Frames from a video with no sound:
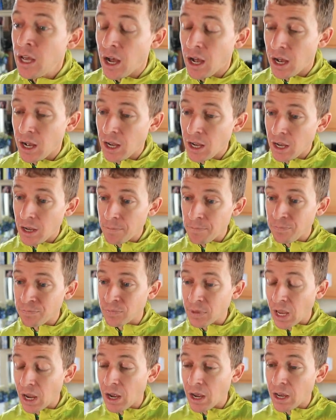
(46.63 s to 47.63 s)
Um,
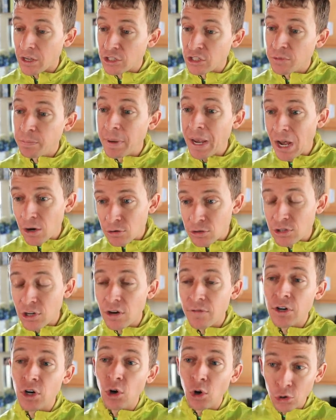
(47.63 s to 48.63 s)
a spouse of an